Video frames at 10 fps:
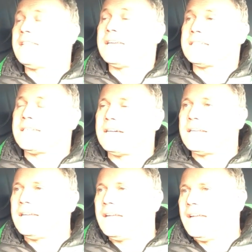things
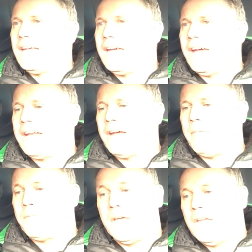done,
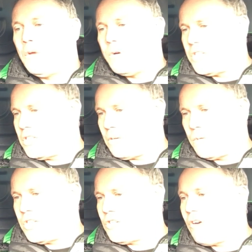and which
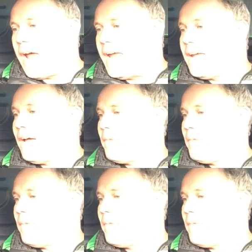is great. I